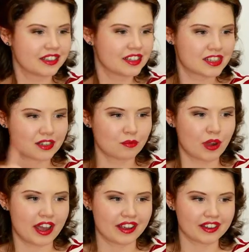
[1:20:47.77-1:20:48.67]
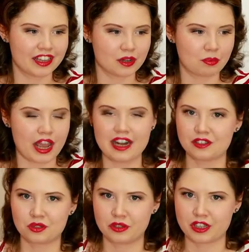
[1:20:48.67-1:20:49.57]
somewhere in a
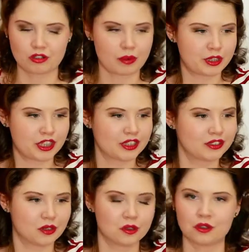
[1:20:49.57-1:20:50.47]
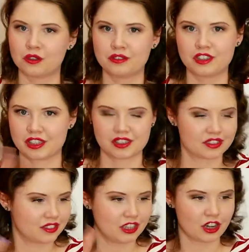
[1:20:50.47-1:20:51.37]
playlist or a description, or just,
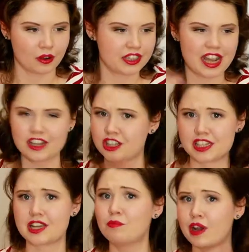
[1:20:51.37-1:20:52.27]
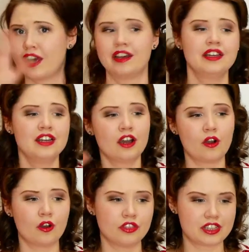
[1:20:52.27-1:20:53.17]
you know, attach it somewhere
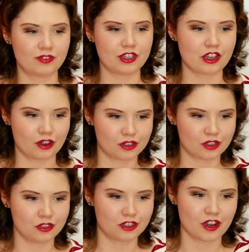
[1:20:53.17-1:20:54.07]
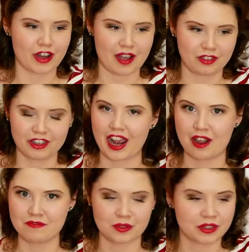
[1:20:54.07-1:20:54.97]
on this video so you can go and have a look at how
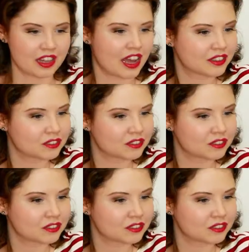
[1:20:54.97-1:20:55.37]
I'm doing that.